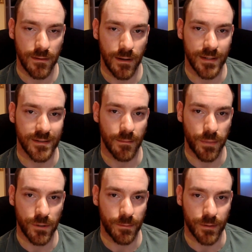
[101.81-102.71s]
It's a
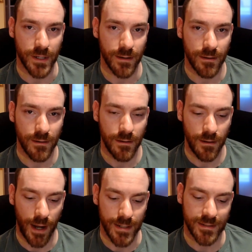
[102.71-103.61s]
blueprint
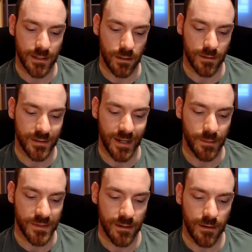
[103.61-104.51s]
and it's a concept.